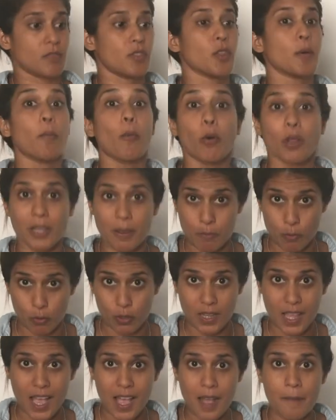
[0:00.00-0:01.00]
the mola
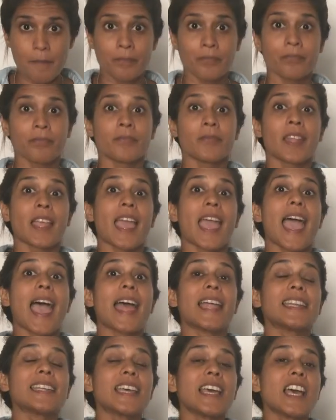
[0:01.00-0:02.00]
mola,
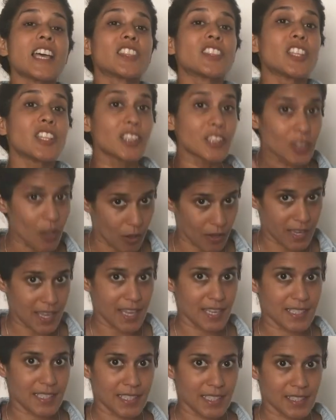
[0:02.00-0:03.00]
and the
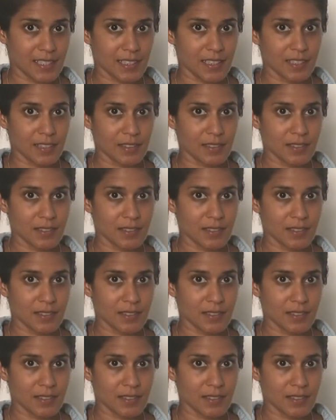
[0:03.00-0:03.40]
loggerhead turtle